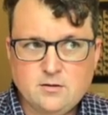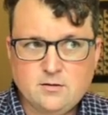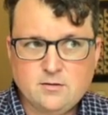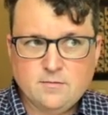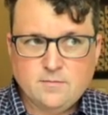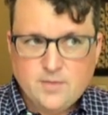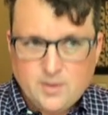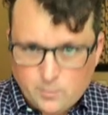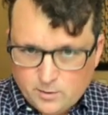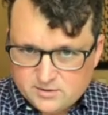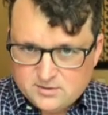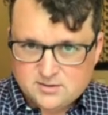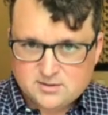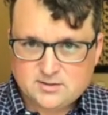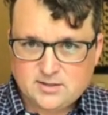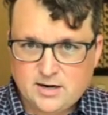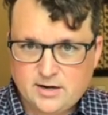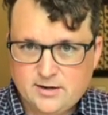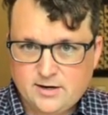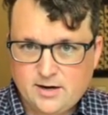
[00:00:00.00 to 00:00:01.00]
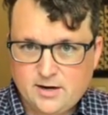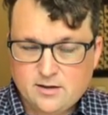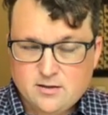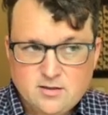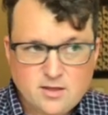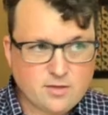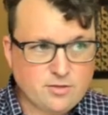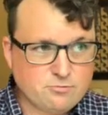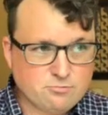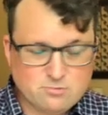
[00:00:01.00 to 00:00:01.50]
They went to Sinai.
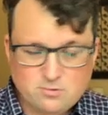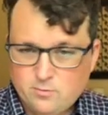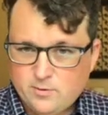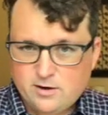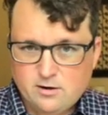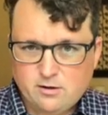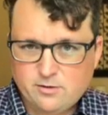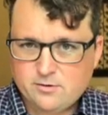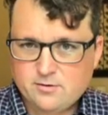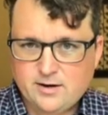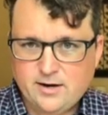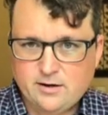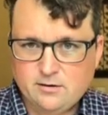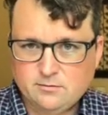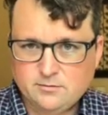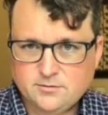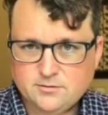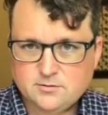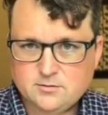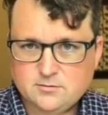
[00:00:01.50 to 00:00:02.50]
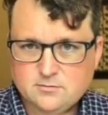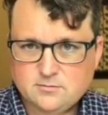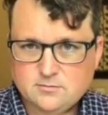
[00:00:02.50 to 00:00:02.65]
They threw away all their idols.